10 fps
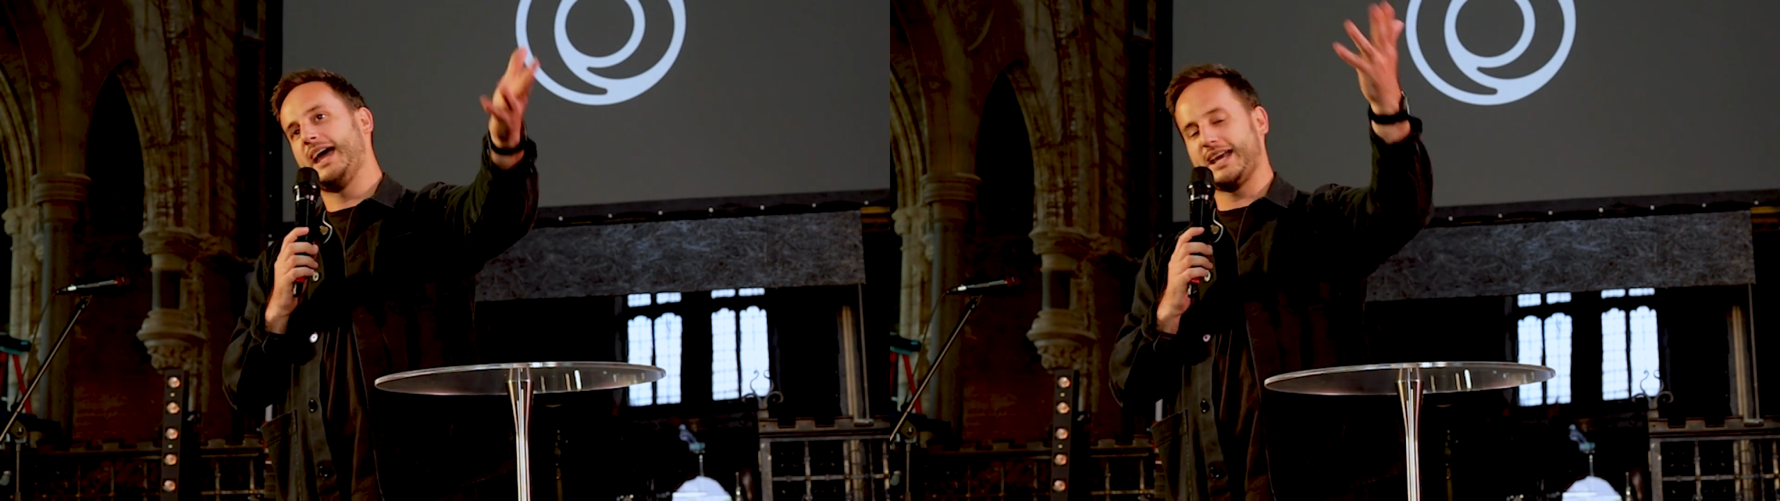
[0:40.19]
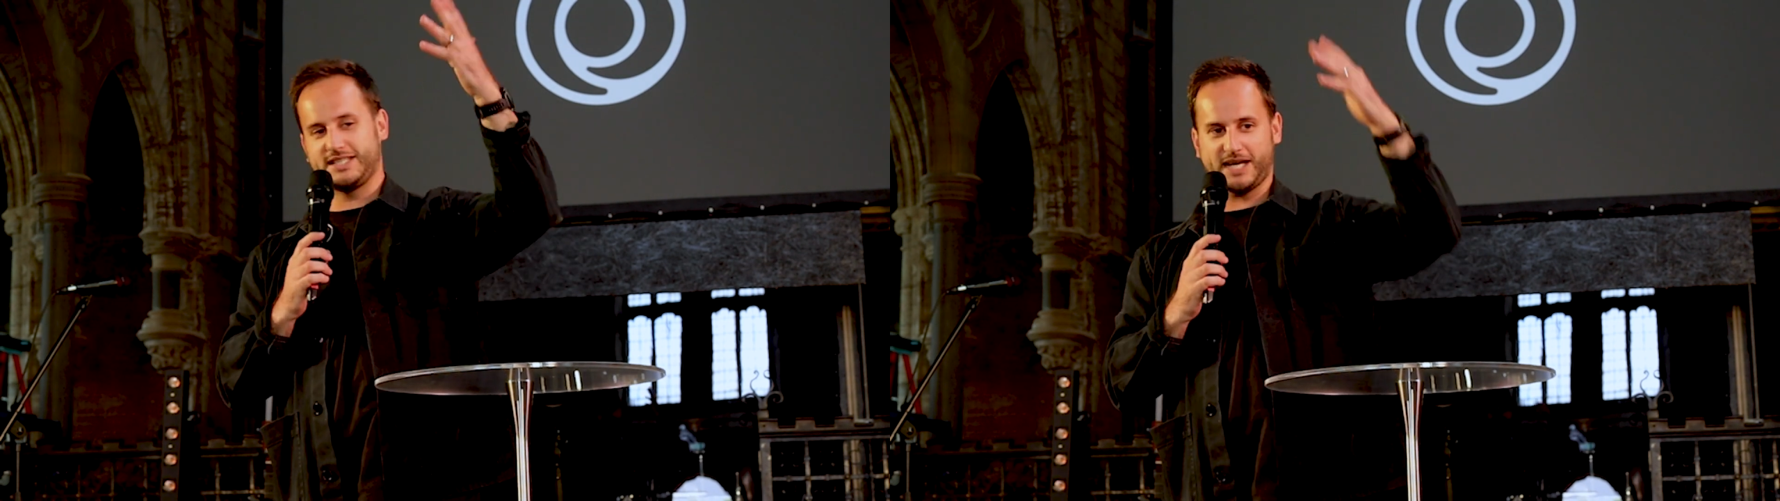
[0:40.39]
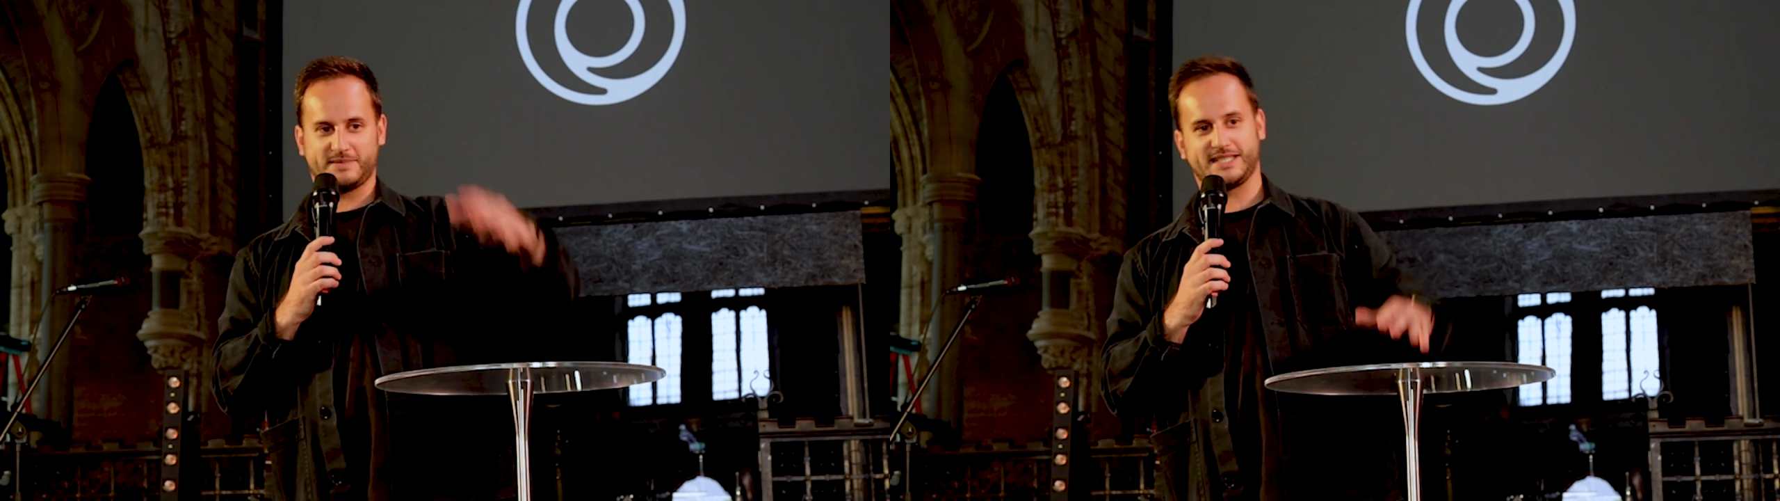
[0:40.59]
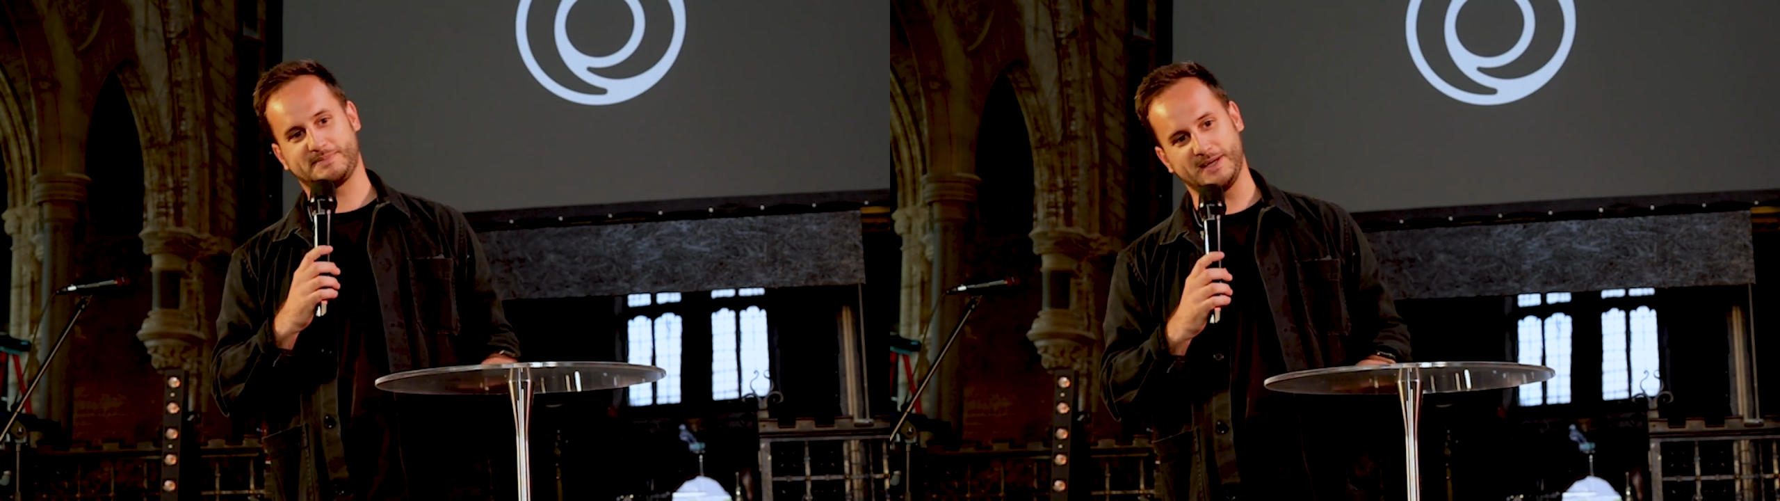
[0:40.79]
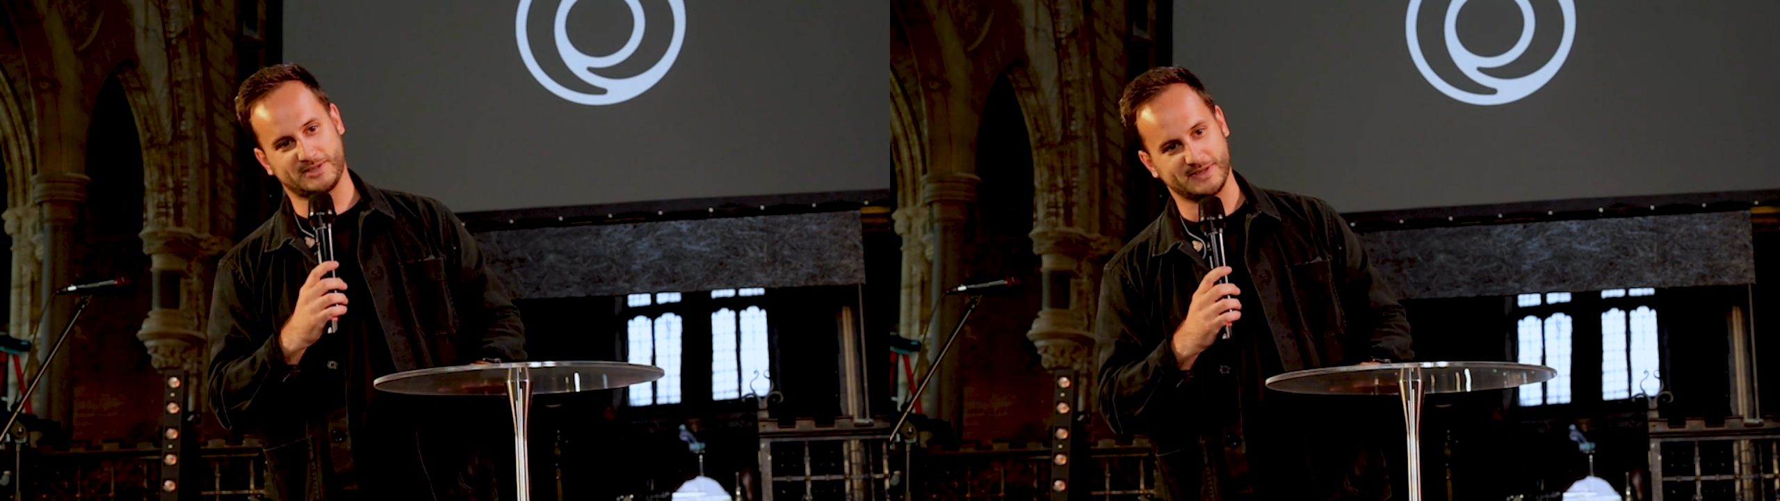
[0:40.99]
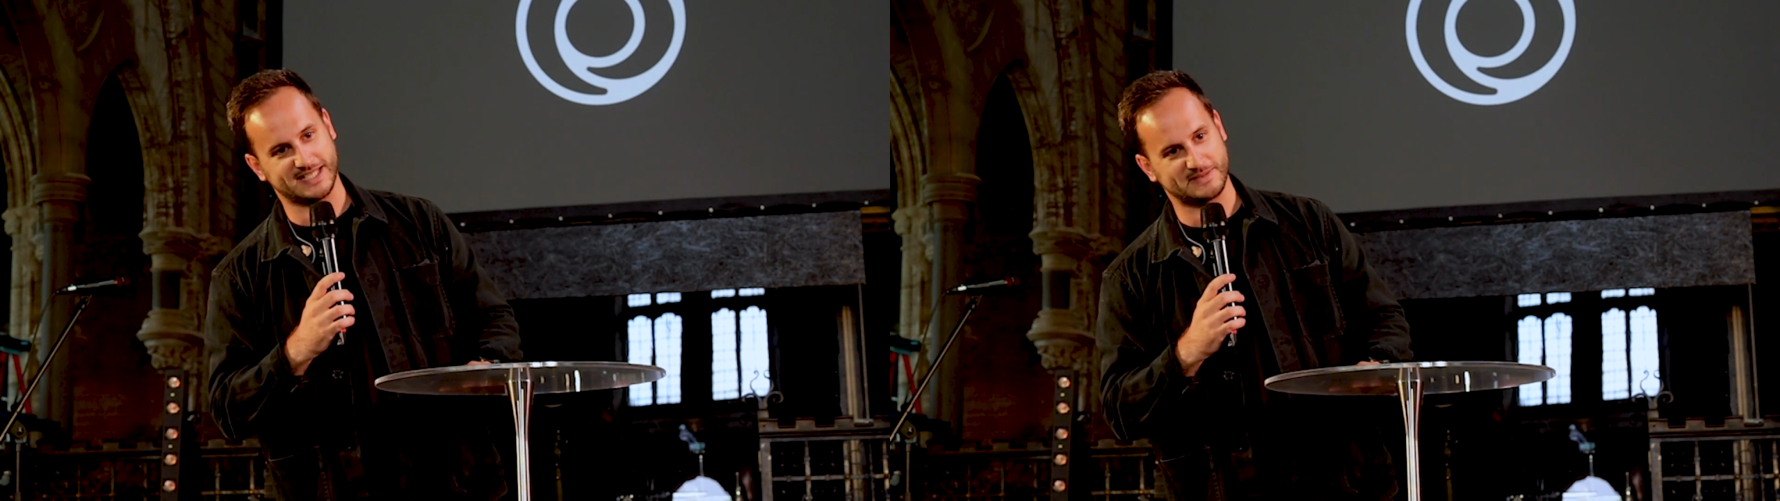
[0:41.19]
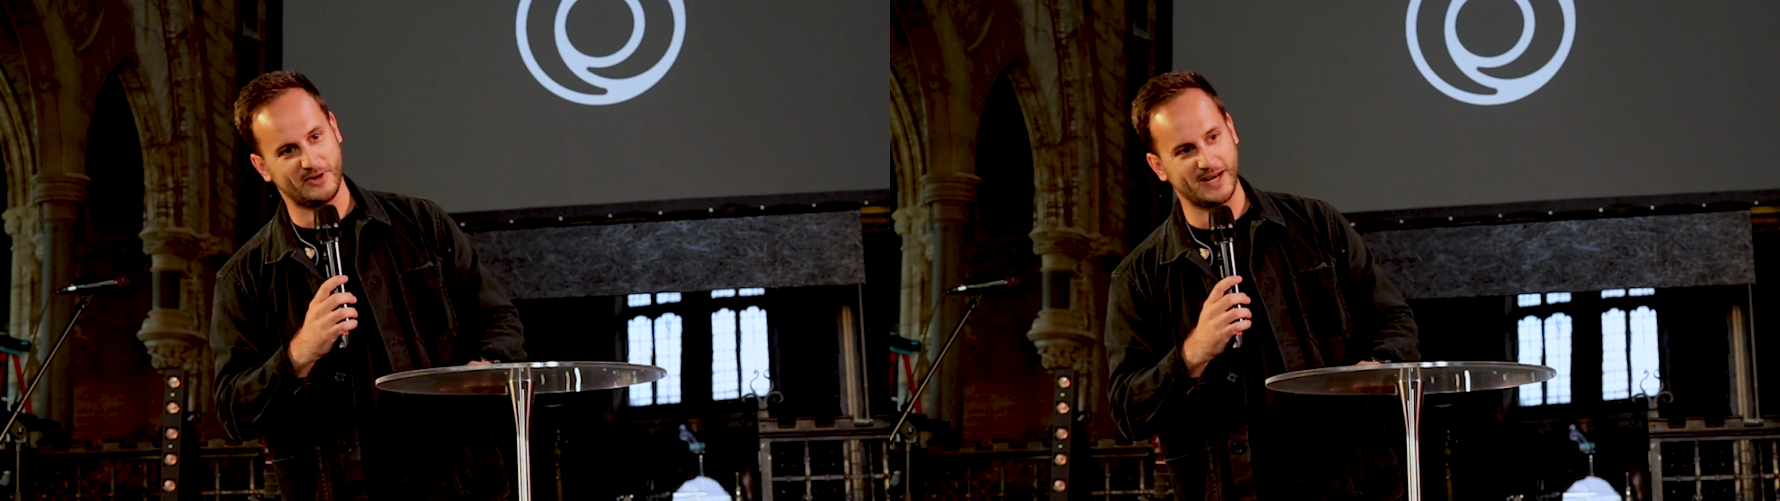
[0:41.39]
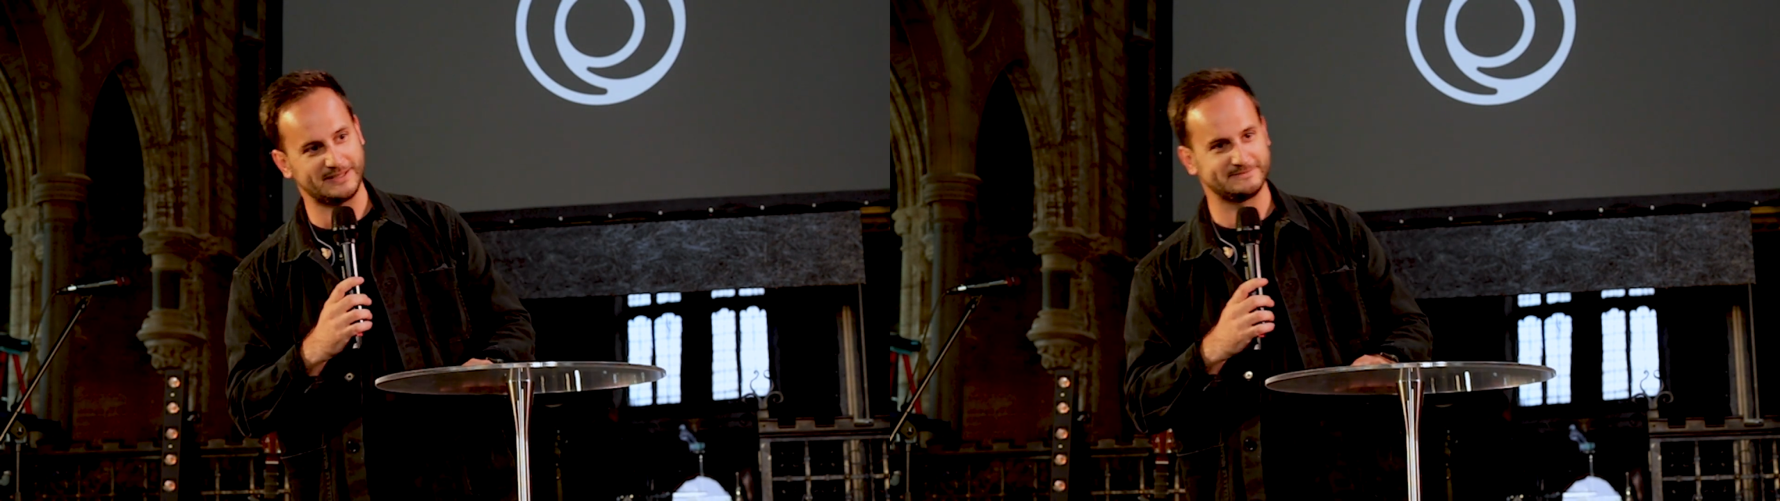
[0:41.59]
as she comes to speak to us this
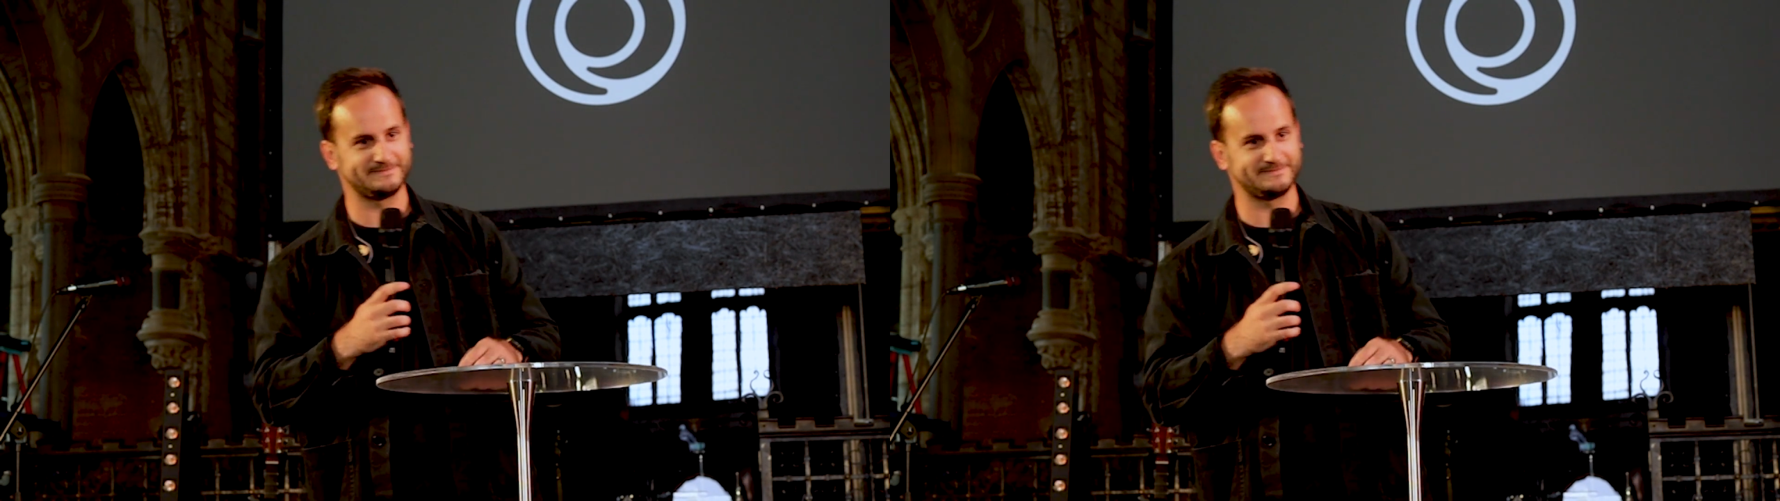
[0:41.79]
morning.